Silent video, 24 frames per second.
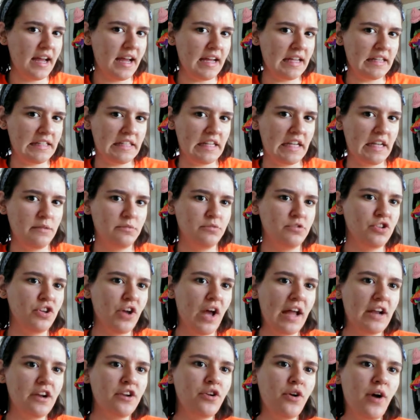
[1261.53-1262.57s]
as him. So
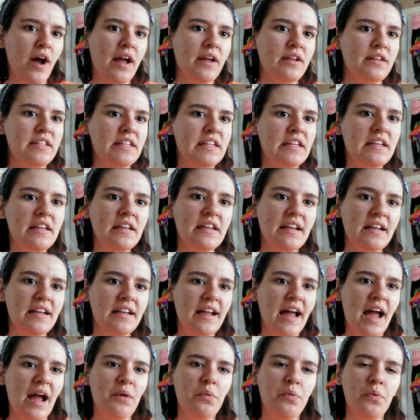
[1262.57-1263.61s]
I don't know,
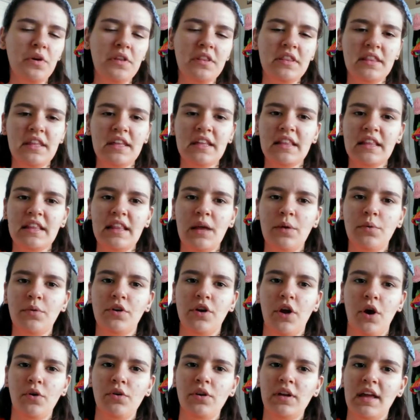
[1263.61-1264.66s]
I wouldn't think that they would
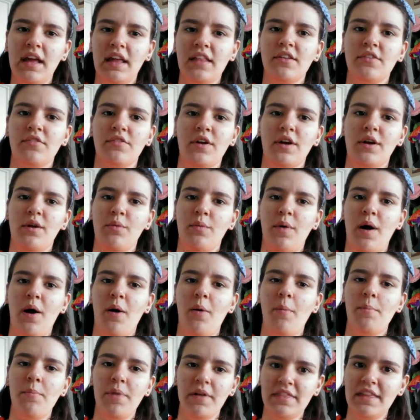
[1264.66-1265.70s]
go together very
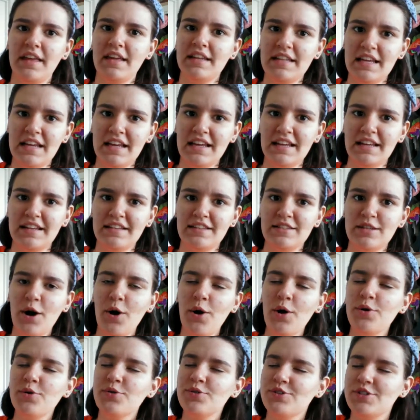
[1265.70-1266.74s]
well, but they did.
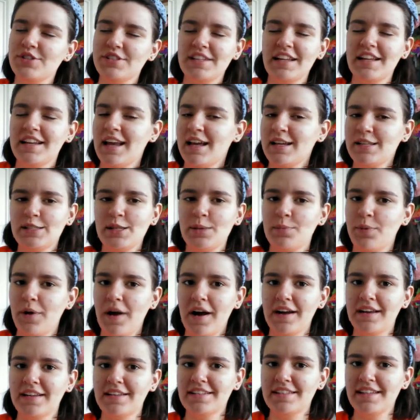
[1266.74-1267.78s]
So it was just a nice
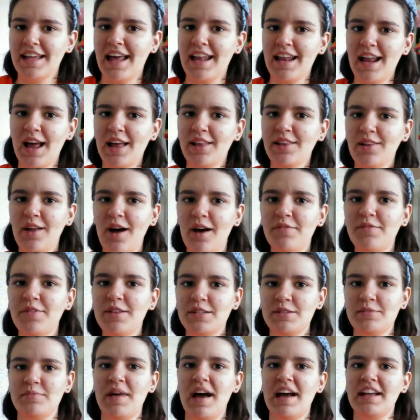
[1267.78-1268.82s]
surprise, and I love
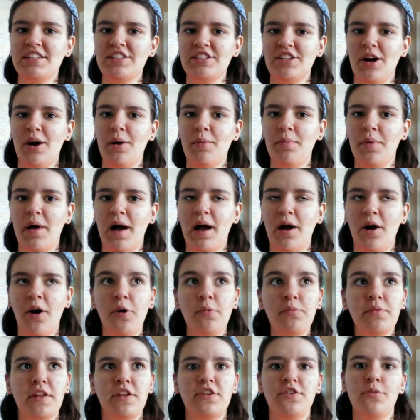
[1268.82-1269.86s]
this matchup. I
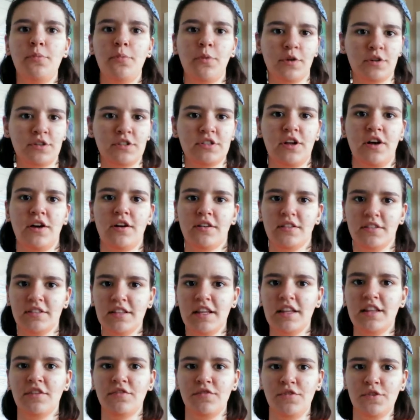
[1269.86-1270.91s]
hope they do more songs
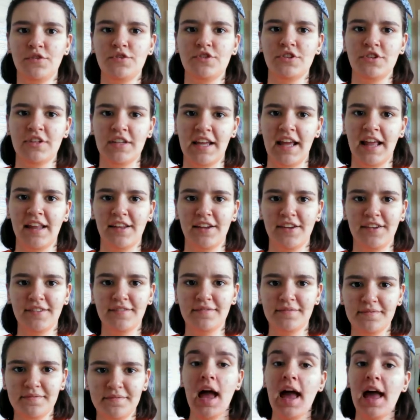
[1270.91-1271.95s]
in the future together.
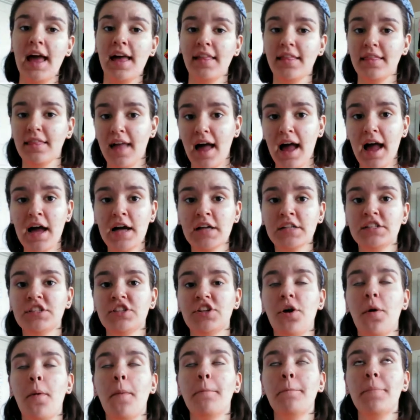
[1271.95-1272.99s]
And last
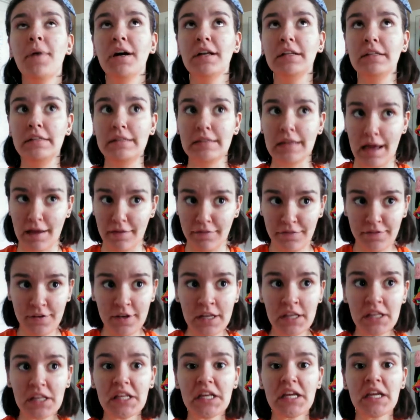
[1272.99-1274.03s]
but
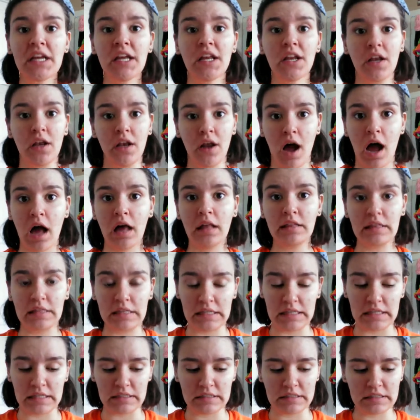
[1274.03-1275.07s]
definitely not
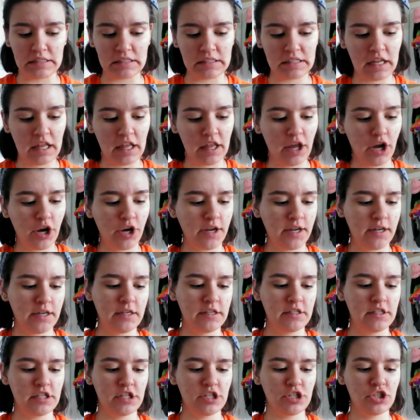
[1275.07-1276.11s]
least, there
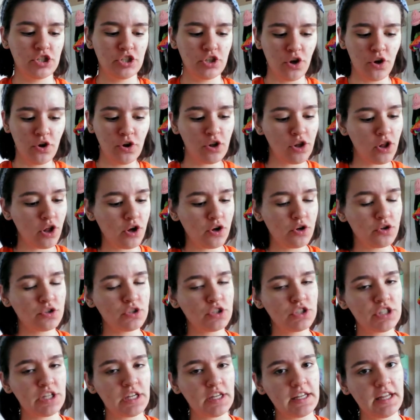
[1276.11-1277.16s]
is So Close
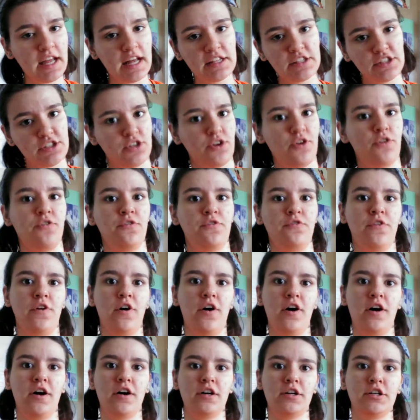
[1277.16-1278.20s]
Yet So
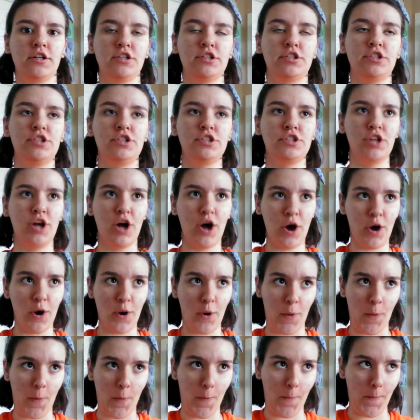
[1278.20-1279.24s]
Far.
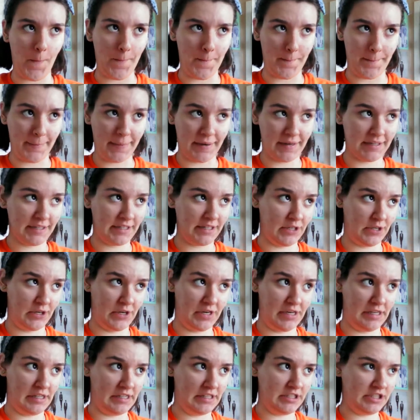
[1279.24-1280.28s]
So, my
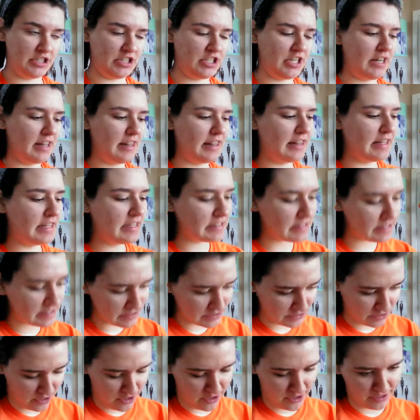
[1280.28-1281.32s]
gosh, this
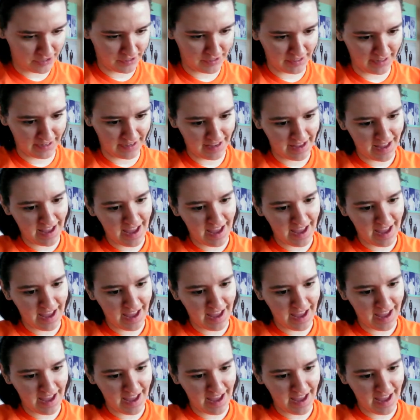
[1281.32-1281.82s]
song,